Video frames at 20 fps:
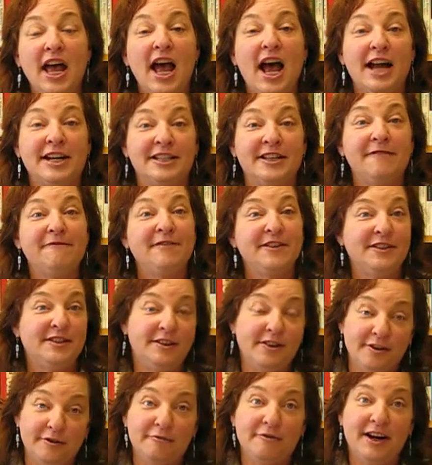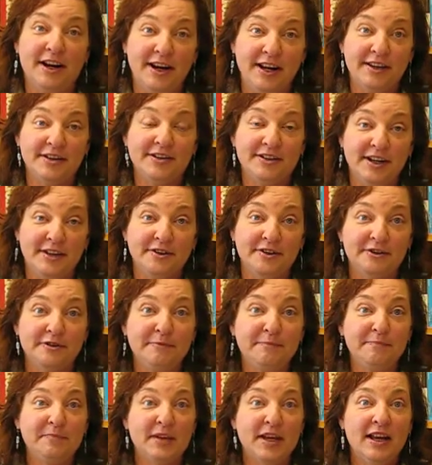I did visit the Writing
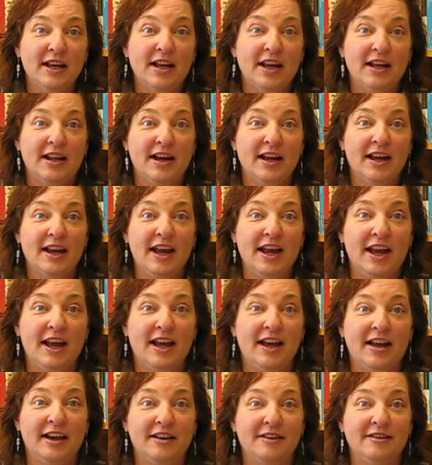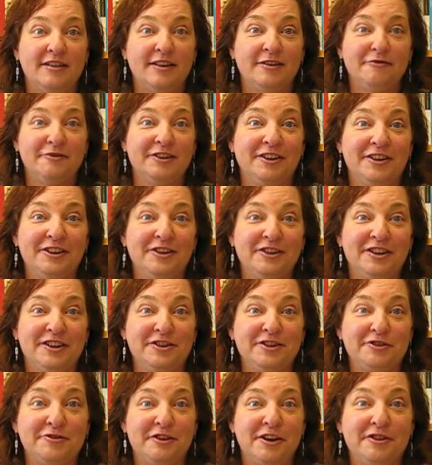Center, and I had really good
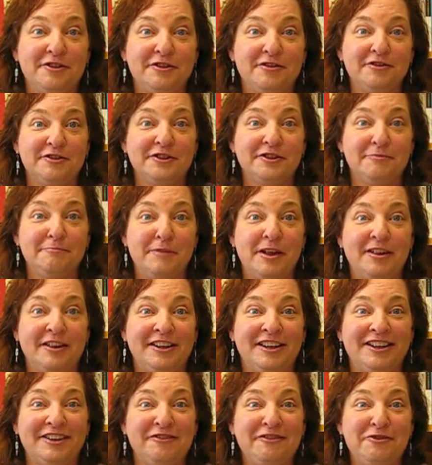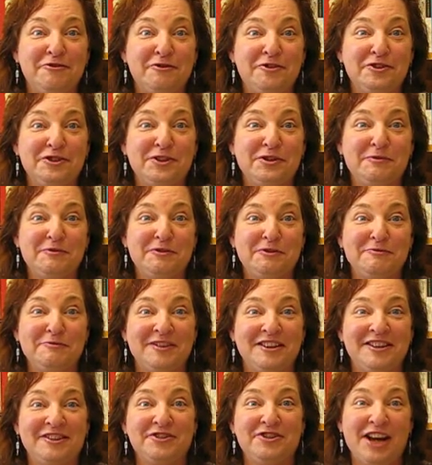instructors. Melanie, of course, you were
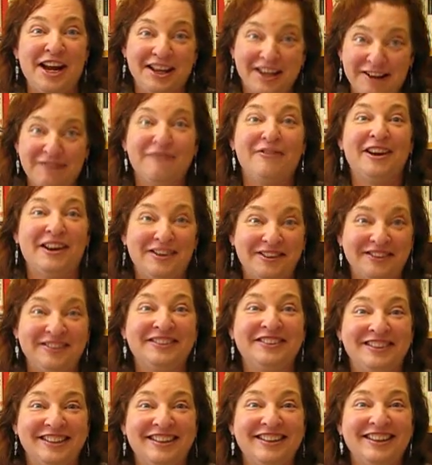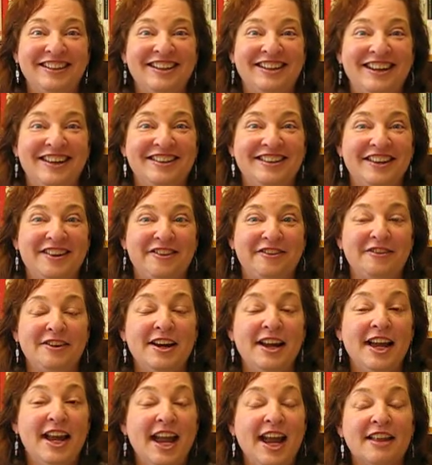one, Jackie Fowler, another,
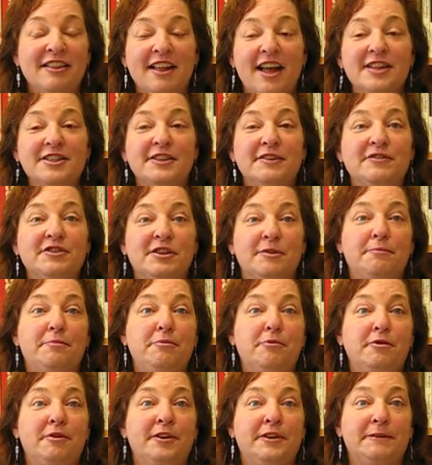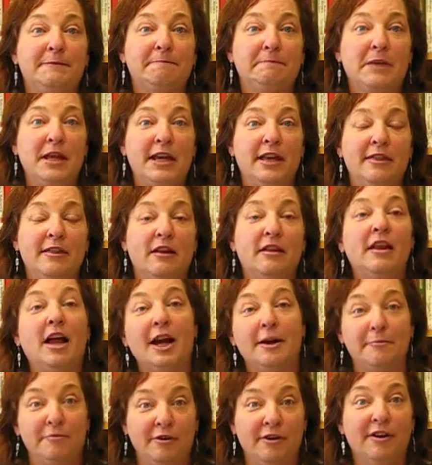and lots of support in the
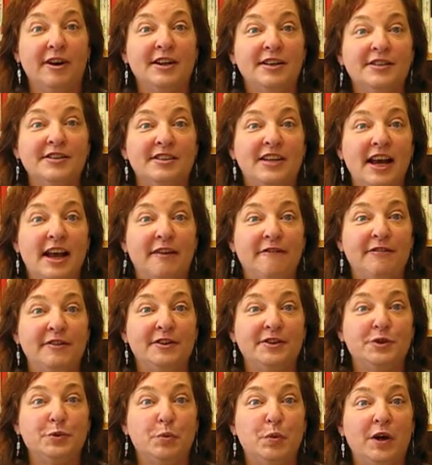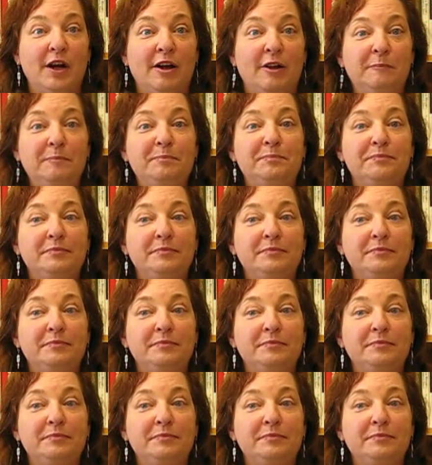library staff as well.